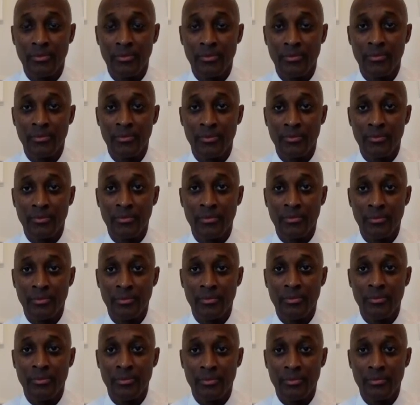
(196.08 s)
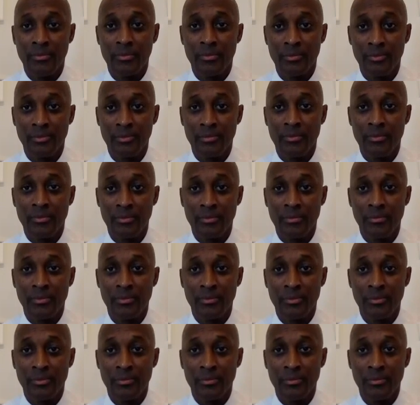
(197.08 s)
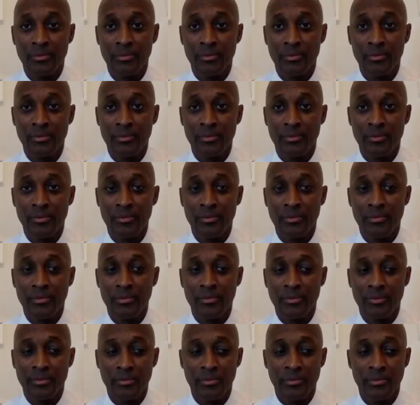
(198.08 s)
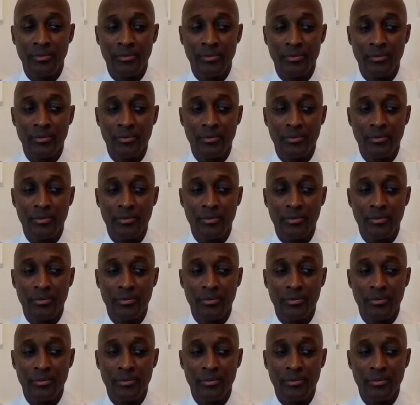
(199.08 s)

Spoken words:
No words are spoken by the person on screen.